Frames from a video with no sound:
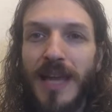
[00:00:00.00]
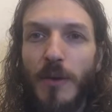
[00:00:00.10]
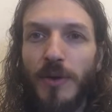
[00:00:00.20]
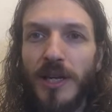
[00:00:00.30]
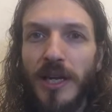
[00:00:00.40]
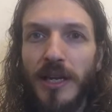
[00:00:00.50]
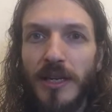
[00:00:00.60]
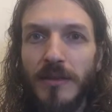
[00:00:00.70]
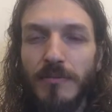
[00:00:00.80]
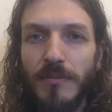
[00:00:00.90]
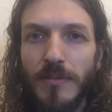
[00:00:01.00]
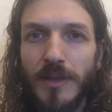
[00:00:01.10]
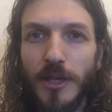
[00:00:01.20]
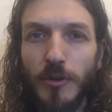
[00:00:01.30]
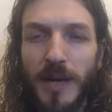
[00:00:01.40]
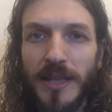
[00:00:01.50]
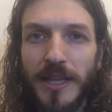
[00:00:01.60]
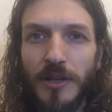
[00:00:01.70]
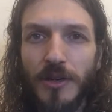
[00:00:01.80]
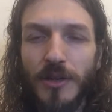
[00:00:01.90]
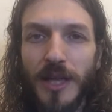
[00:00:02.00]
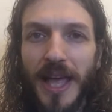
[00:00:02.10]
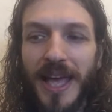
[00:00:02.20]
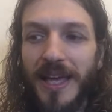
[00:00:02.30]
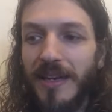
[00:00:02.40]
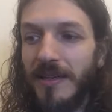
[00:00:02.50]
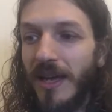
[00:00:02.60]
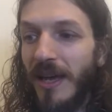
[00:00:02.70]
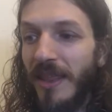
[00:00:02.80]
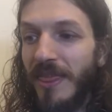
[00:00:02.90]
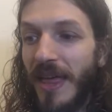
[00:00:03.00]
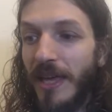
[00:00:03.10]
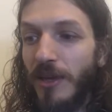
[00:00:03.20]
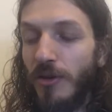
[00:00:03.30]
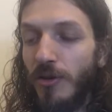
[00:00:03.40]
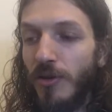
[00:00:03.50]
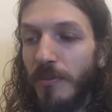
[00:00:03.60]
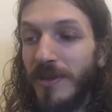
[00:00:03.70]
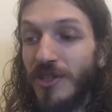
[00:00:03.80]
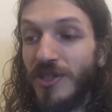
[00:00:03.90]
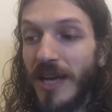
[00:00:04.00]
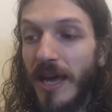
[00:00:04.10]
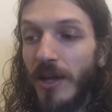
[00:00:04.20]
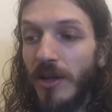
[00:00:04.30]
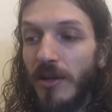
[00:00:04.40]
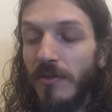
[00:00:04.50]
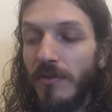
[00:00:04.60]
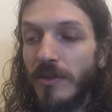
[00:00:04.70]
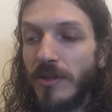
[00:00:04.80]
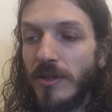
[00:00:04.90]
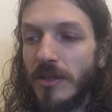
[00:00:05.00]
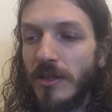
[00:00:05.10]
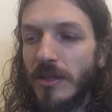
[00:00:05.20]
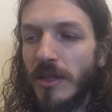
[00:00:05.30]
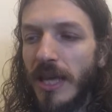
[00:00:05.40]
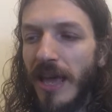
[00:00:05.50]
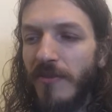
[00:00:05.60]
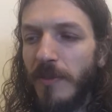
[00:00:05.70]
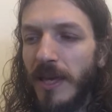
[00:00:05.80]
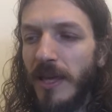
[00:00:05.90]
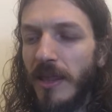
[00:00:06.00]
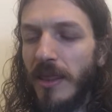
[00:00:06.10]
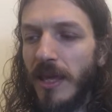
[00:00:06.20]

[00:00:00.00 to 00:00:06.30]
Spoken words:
networking little by little. And thank you, Michelle gave me